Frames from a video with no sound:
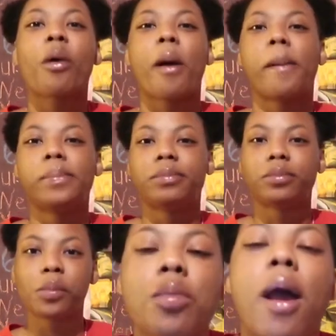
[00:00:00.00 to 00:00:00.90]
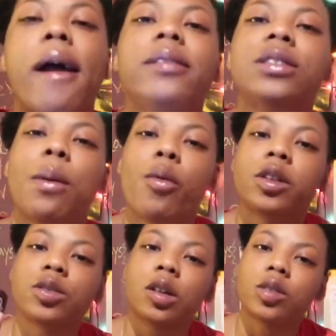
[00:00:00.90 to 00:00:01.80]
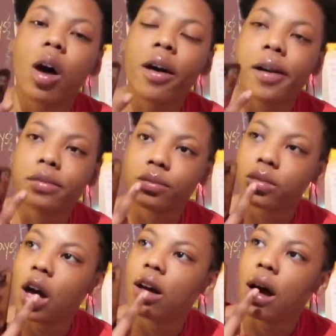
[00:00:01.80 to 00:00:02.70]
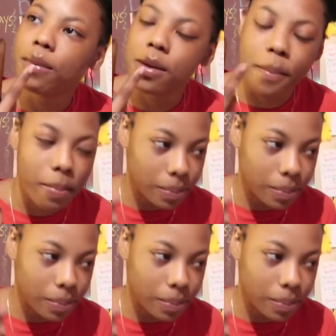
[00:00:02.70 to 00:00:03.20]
Okay. Every time I want to start talking, a gummy.